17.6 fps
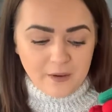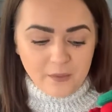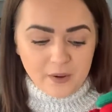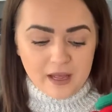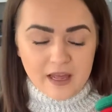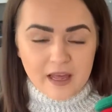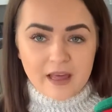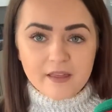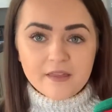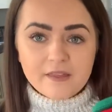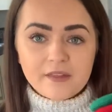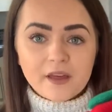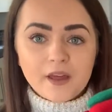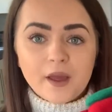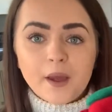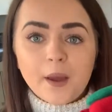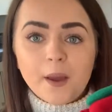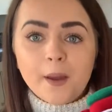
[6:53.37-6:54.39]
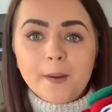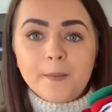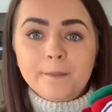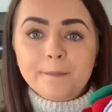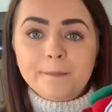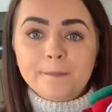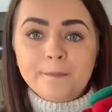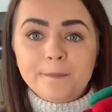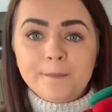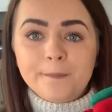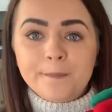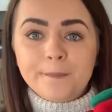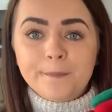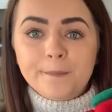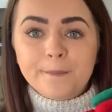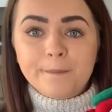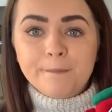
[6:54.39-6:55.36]
with
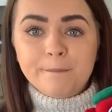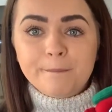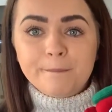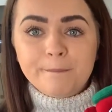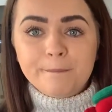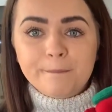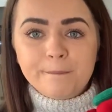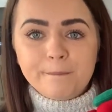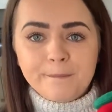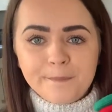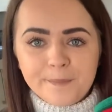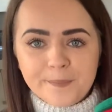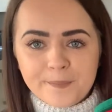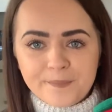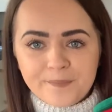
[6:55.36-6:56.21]
mmm.